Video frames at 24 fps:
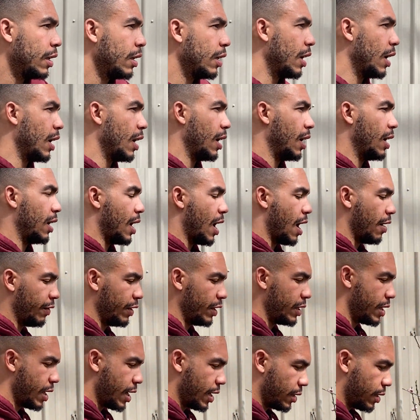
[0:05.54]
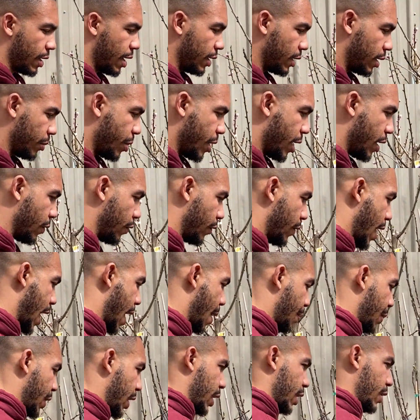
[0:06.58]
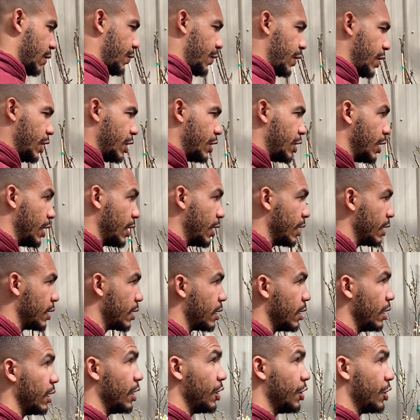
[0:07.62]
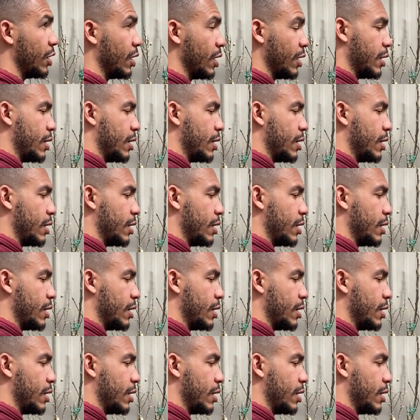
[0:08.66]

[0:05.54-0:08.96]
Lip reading: obviously I talked about wrapping and finishing insulation and